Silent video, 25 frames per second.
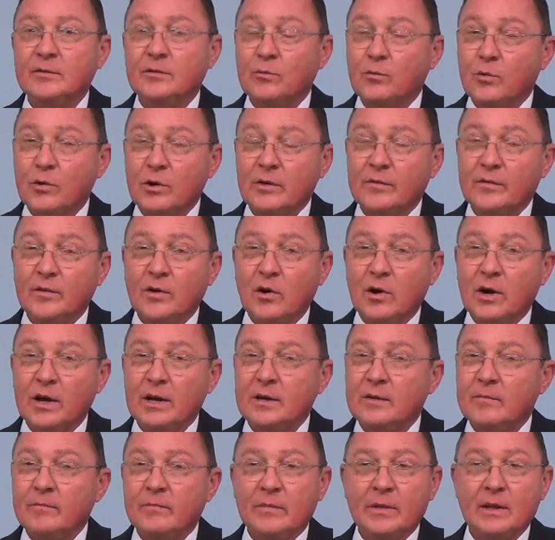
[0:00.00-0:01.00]
the Word of
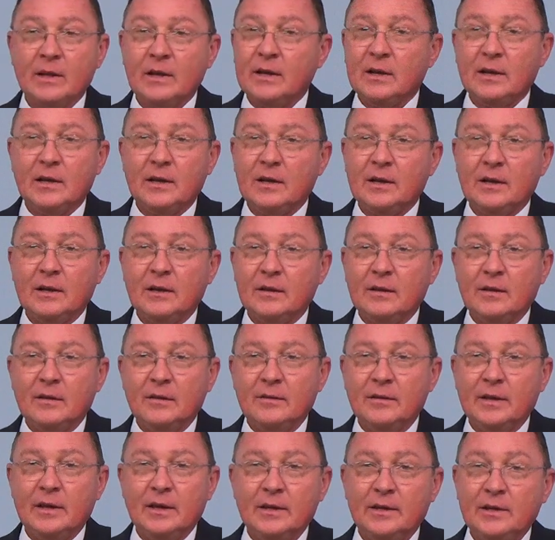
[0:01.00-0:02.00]
God,
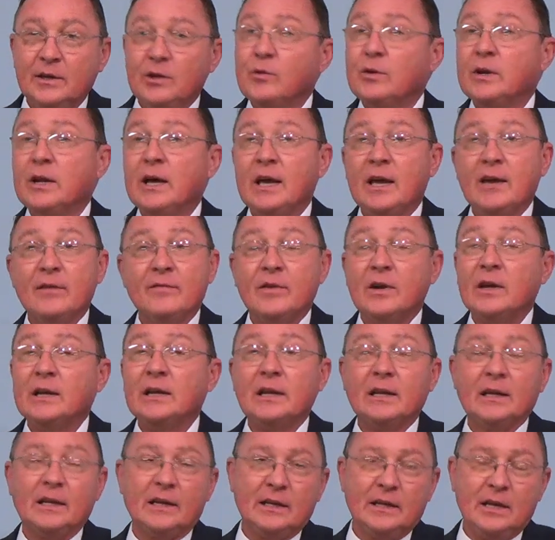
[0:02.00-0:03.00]
then you and I have very
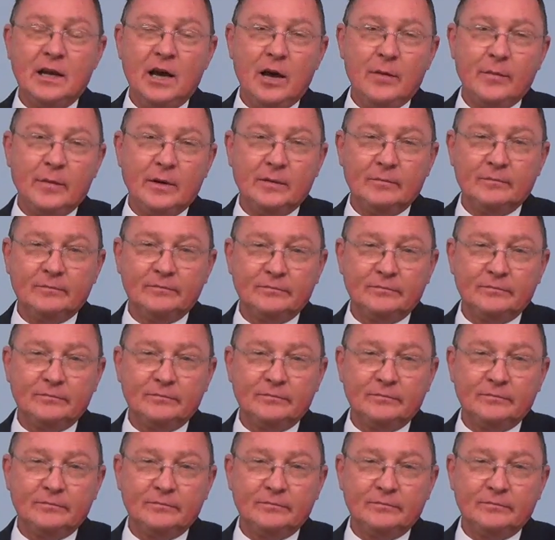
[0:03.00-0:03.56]
little in common.